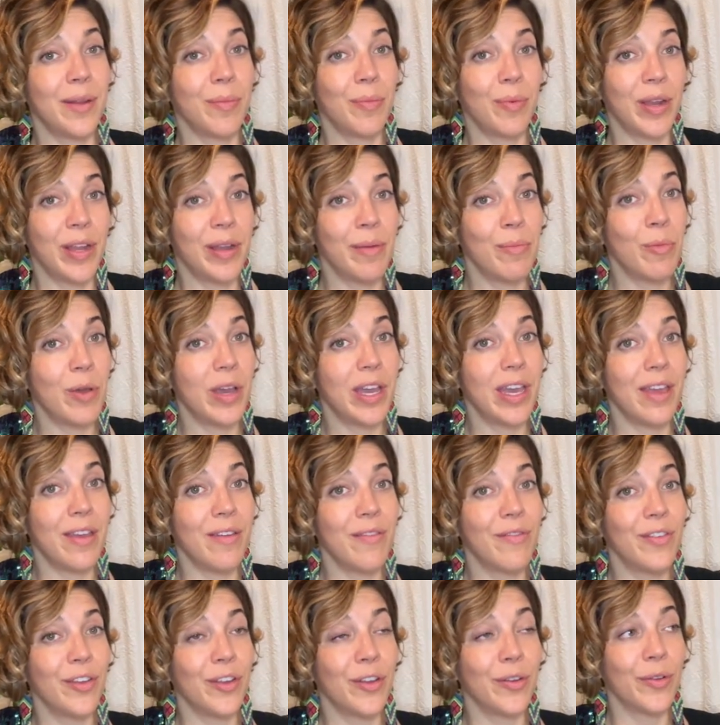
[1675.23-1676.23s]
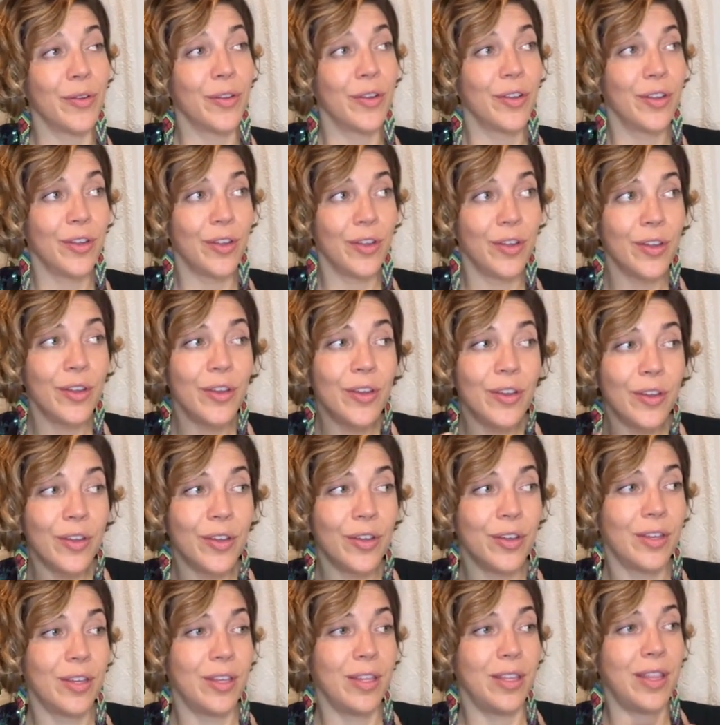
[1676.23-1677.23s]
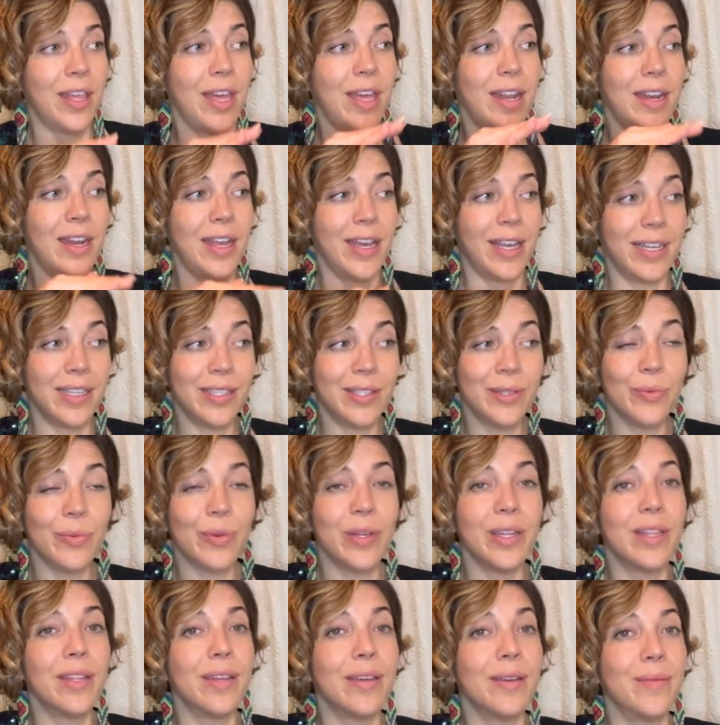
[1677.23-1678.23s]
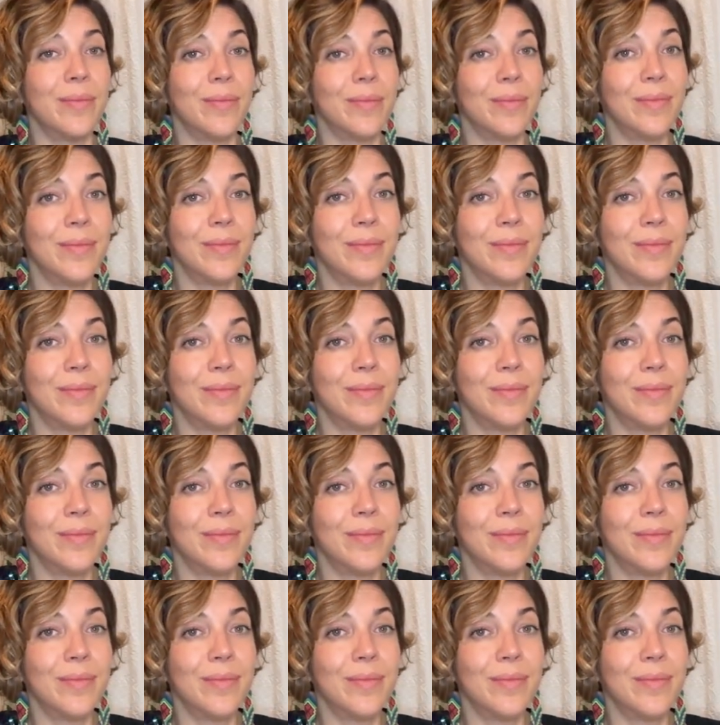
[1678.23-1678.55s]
brainwave, that nice rhythm.